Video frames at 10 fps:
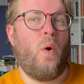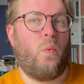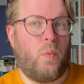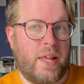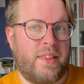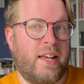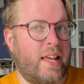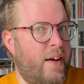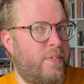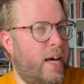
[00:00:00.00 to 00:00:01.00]
with
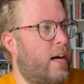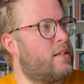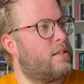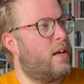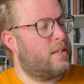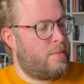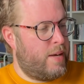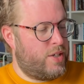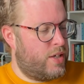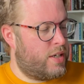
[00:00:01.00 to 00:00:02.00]
caveats, as I
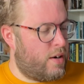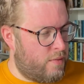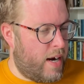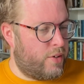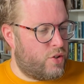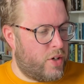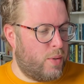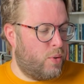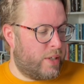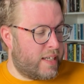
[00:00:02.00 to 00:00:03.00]
mentioned, around trigger
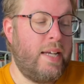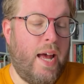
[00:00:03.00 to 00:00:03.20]
warnings.